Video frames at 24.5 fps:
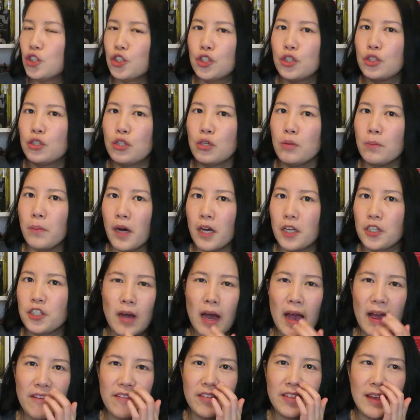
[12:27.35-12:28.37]
too much.
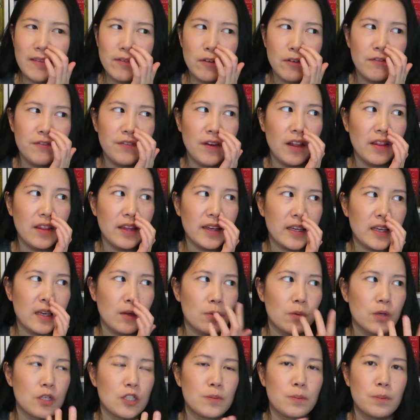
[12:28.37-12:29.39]
I never felt like
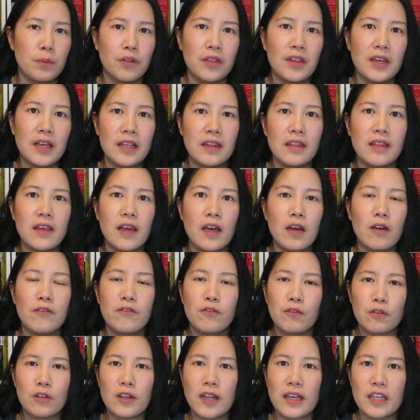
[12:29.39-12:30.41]
it was put in there
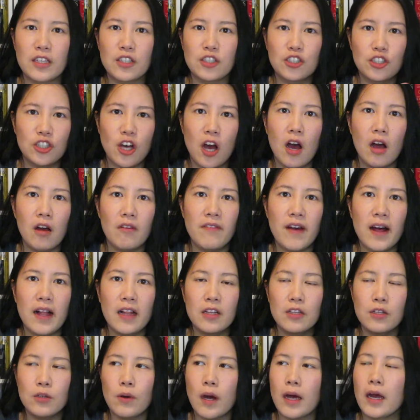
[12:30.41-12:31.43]
for like shock
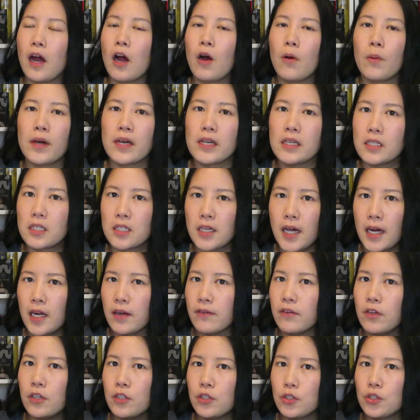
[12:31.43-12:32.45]
value. I always kind
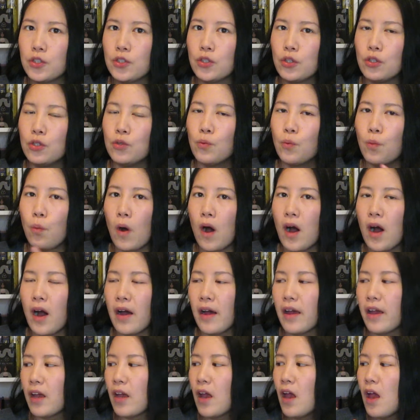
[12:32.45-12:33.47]
of understood
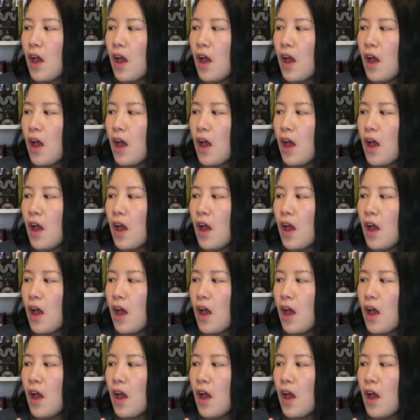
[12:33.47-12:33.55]
why